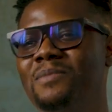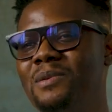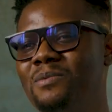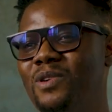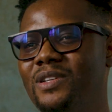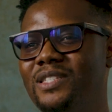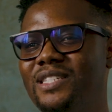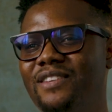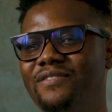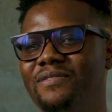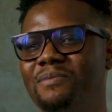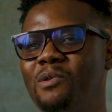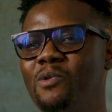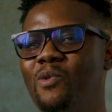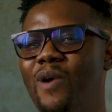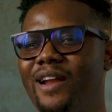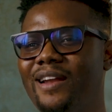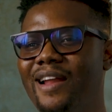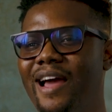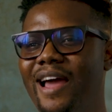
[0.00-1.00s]
the baby was giving me
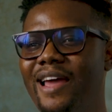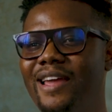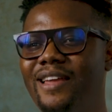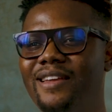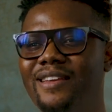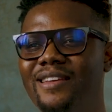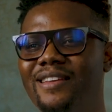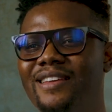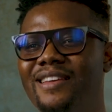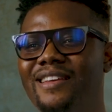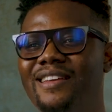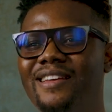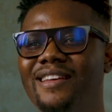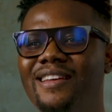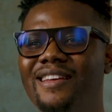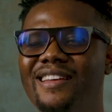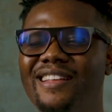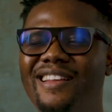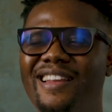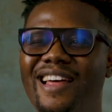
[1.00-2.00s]
one eye.
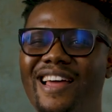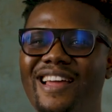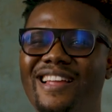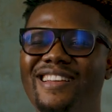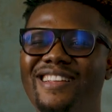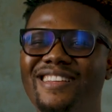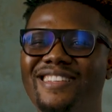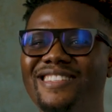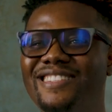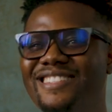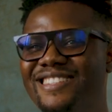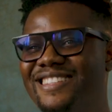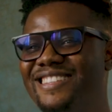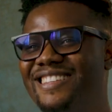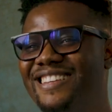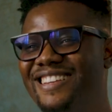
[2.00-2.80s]
Like this.